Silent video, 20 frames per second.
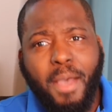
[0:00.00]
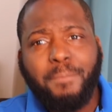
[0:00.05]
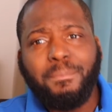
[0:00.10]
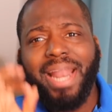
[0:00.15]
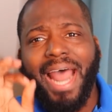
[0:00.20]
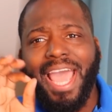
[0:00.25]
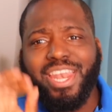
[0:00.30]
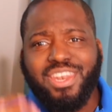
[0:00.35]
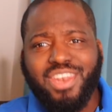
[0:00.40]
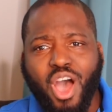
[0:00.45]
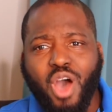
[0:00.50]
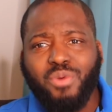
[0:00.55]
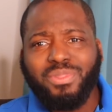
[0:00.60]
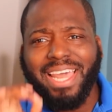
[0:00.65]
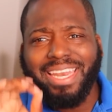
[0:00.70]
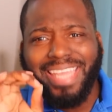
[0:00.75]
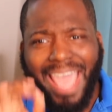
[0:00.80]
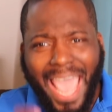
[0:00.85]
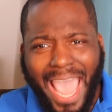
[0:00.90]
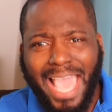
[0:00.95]
But I know
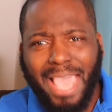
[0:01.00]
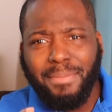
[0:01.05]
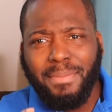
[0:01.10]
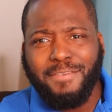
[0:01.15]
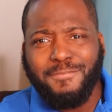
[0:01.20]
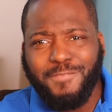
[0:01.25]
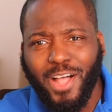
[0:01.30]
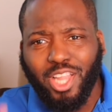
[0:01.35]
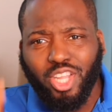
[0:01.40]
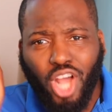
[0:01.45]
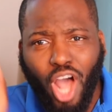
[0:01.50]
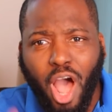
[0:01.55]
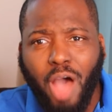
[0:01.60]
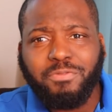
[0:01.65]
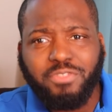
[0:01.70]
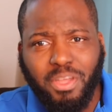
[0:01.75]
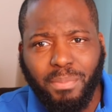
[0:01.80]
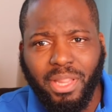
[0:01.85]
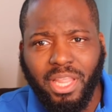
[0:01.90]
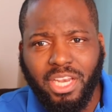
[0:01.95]
that Amy felt
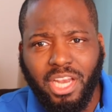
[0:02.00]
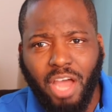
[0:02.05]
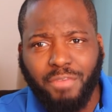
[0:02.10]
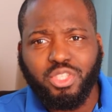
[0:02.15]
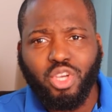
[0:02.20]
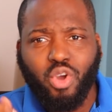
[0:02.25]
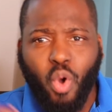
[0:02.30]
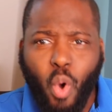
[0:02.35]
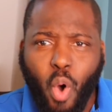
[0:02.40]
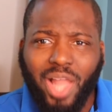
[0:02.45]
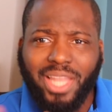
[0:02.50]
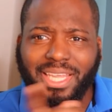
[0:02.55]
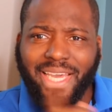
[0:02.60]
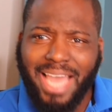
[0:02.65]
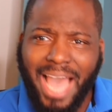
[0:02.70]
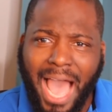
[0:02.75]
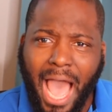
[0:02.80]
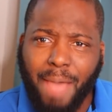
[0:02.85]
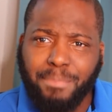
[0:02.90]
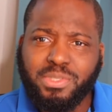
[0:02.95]
comfortable enough to call the
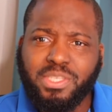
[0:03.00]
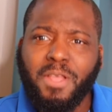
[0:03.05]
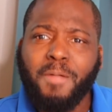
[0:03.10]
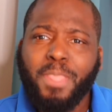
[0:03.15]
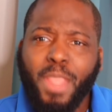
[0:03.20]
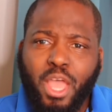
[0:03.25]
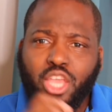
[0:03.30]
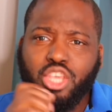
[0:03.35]
cops,